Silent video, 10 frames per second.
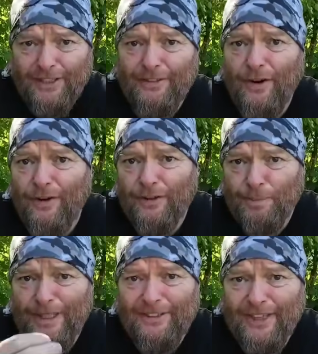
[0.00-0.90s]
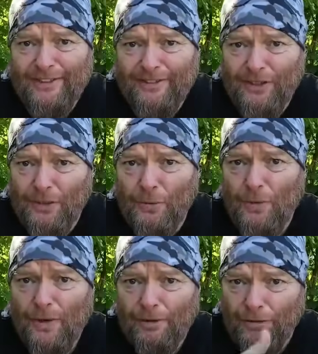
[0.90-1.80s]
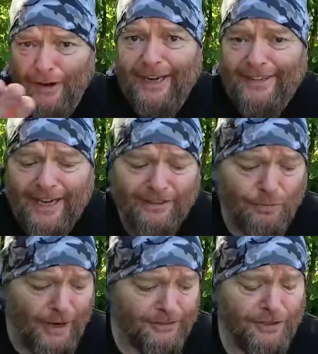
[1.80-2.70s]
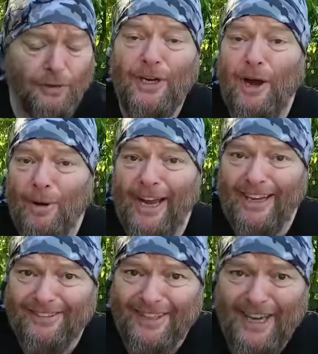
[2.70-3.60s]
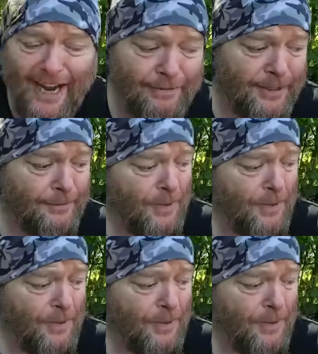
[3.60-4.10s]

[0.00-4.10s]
jigs or speed jigs to reflect that as well. So now I actually have it.